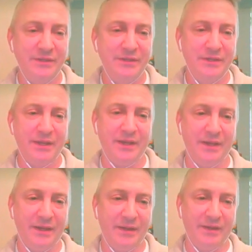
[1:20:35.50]

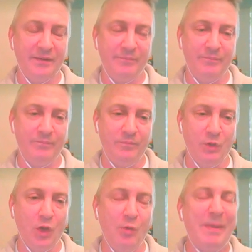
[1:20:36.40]

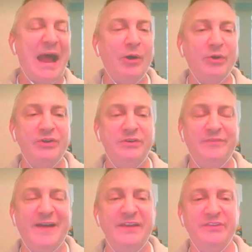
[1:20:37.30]
low-powered
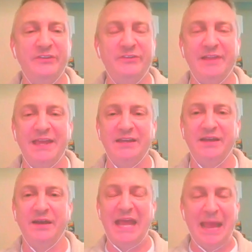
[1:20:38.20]
devices like
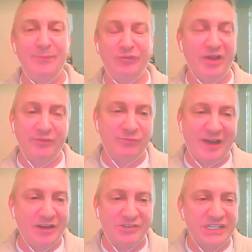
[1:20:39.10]
Amazon
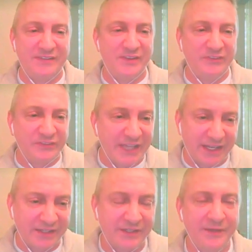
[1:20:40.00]
Fire TV
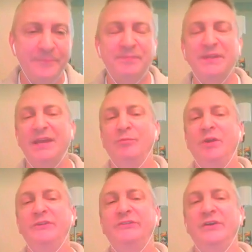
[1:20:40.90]
Stick. It
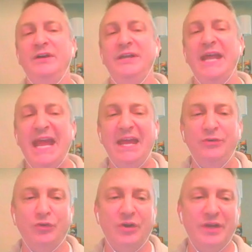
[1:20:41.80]
runs on
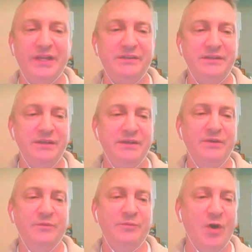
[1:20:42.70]
Android
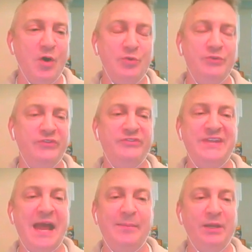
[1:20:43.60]
phones,
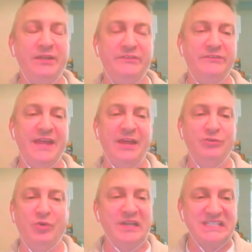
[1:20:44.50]
tablets,
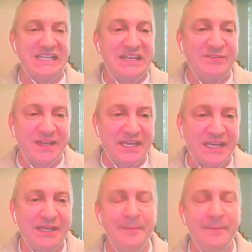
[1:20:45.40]
Android TV.